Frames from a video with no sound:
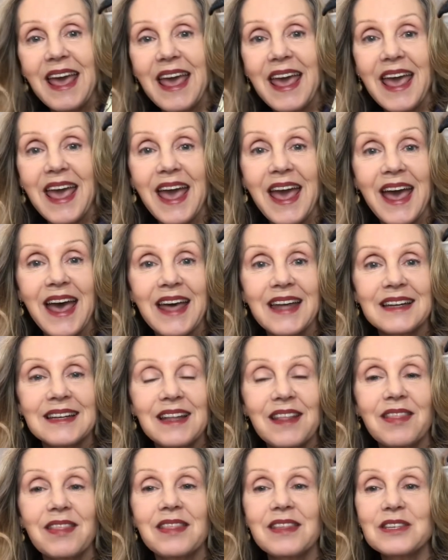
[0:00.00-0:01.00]
And
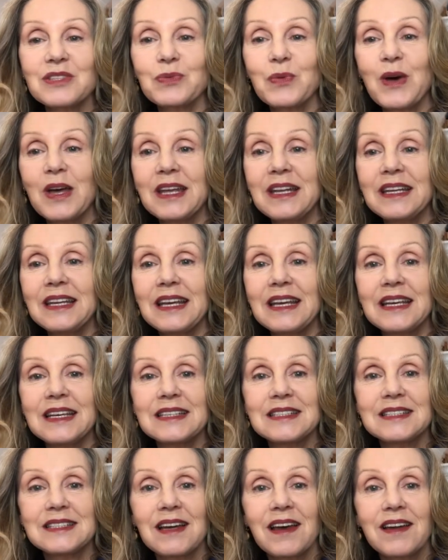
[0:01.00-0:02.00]
this one
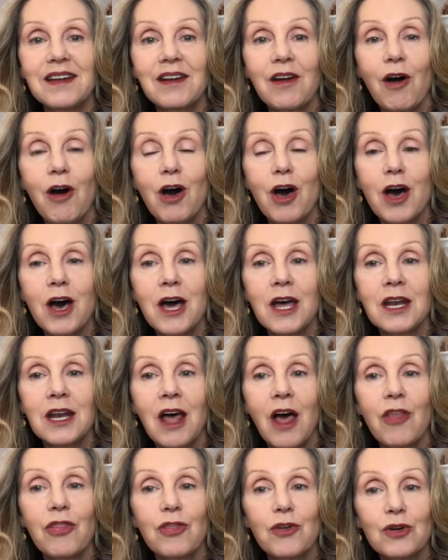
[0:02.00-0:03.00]
is done on
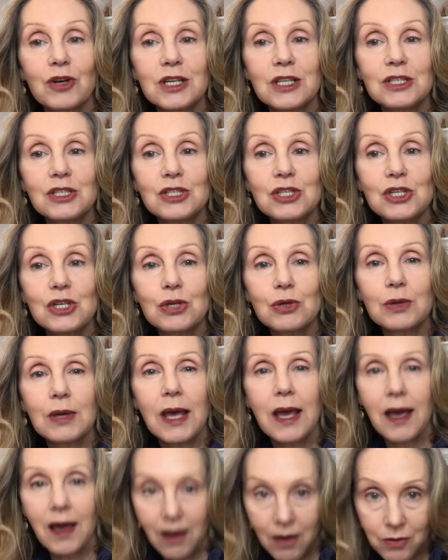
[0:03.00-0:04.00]
a 32
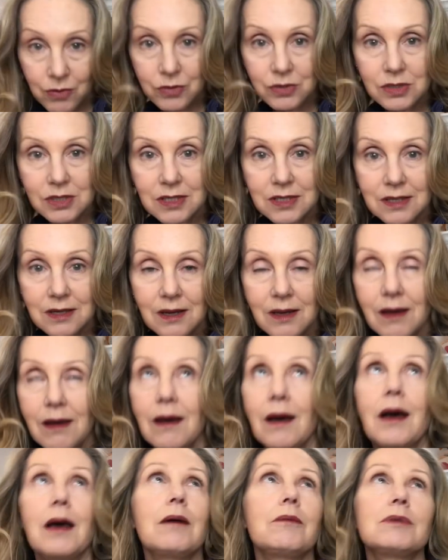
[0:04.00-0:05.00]
count.
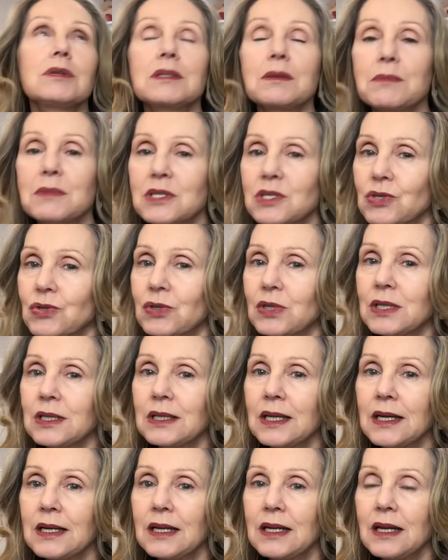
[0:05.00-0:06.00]
It was a mystery
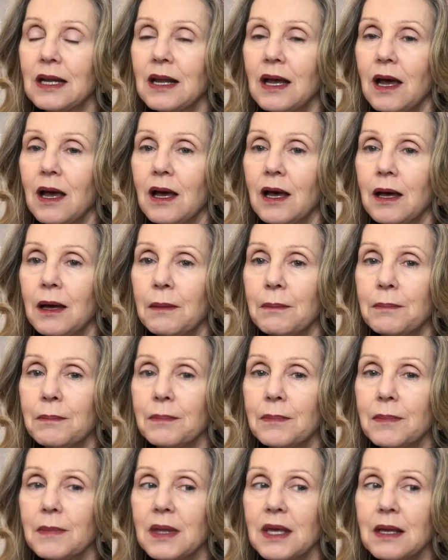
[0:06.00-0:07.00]
linen um,
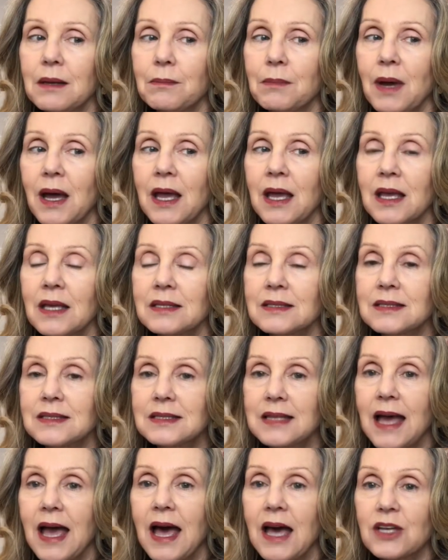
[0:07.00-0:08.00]
in my
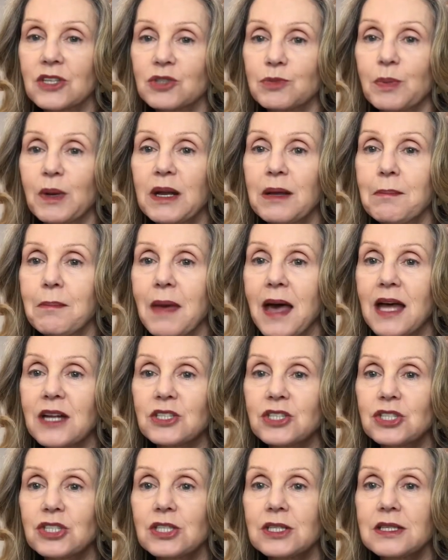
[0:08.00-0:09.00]
stash, but it
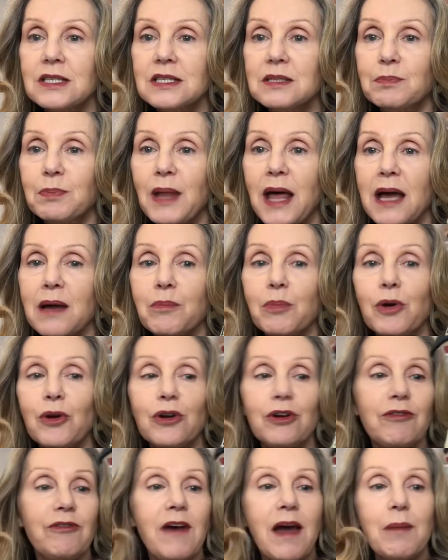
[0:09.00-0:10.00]
matched this
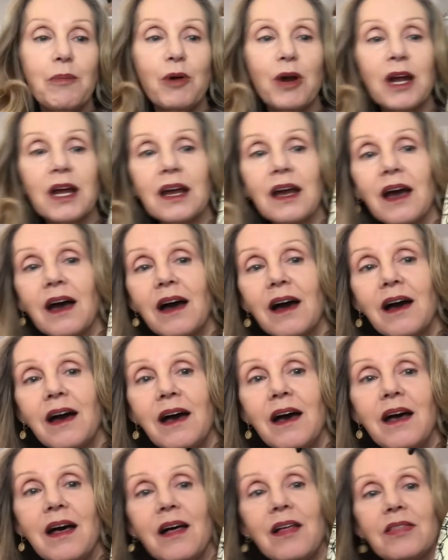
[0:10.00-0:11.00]
blackbird fabric
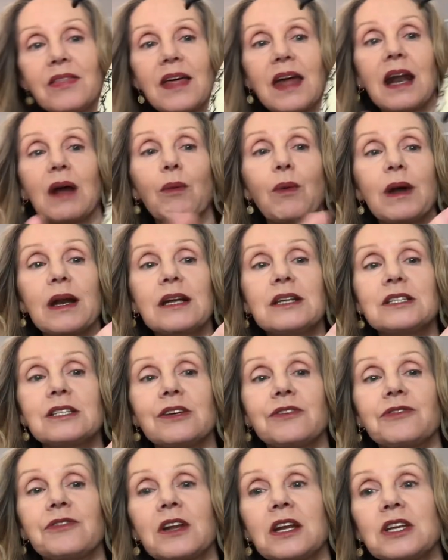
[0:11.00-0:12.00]
that I wanted to
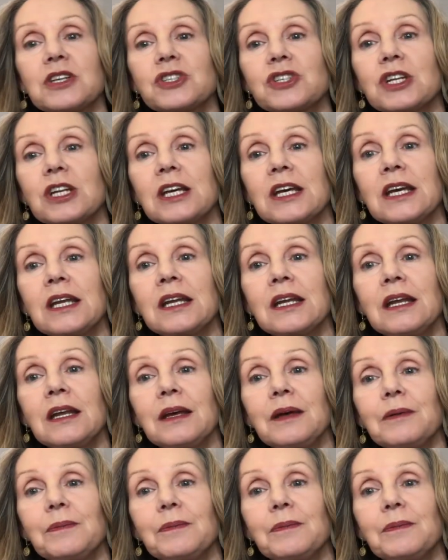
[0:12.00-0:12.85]
finish it in.